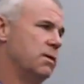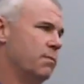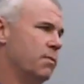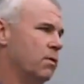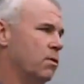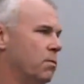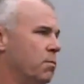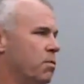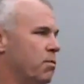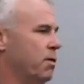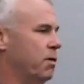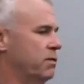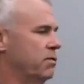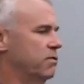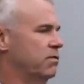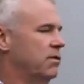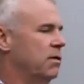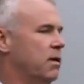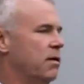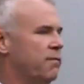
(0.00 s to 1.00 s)
typical
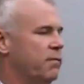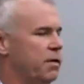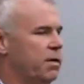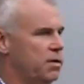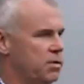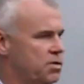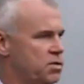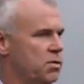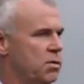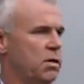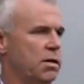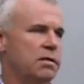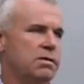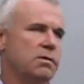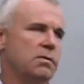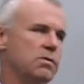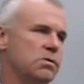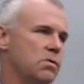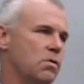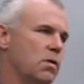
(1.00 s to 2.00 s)
parental stuff, and he assured us
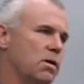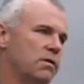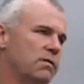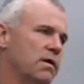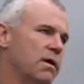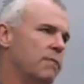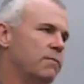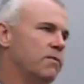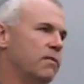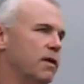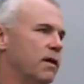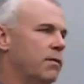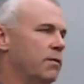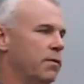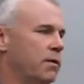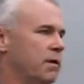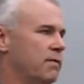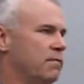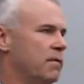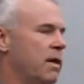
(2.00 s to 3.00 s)
it was a one-time thing, it
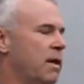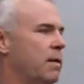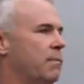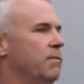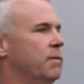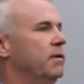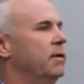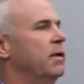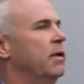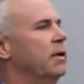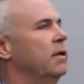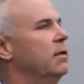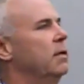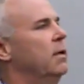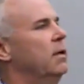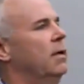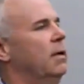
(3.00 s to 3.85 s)
would never happen again.